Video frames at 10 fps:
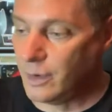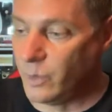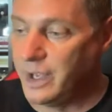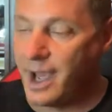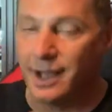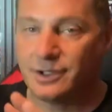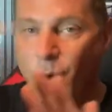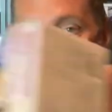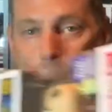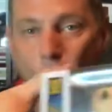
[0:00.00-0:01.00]
We got
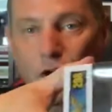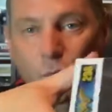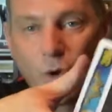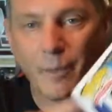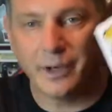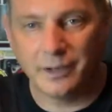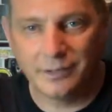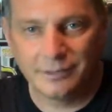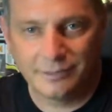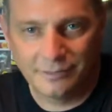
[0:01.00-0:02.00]
Wonder Woman.
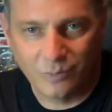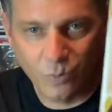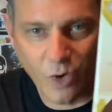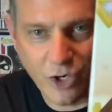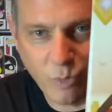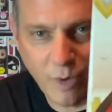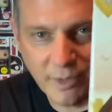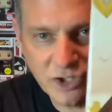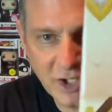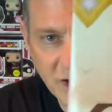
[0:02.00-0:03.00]
Wonder Woman, she's